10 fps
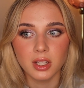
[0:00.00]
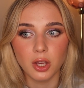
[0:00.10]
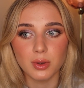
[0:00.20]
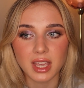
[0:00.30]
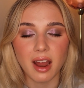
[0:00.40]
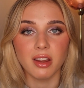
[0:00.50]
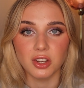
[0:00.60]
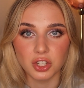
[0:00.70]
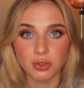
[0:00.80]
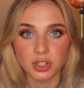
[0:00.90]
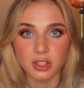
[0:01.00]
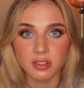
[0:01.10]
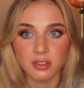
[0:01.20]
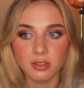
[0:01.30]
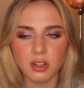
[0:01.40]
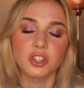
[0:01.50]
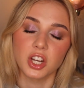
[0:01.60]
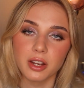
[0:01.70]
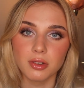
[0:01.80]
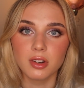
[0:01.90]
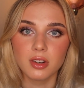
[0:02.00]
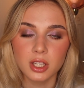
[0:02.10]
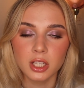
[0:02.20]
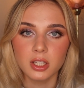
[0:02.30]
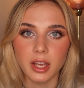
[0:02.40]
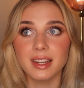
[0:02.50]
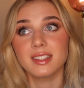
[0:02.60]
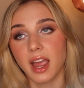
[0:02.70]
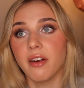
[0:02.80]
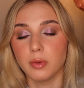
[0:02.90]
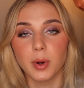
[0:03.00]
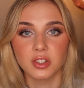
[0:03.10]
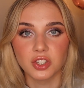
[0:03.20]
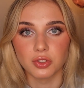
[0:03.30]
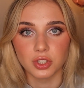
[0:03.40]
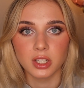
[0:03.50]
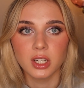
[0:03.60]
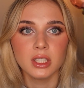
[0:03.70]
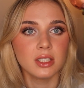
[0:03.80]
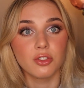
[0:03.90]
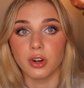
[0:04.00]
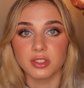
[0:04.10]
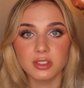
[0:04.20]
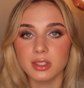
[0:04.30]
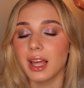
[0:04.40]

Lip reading: who is carrying your children, your child, and has carried past children. Gross.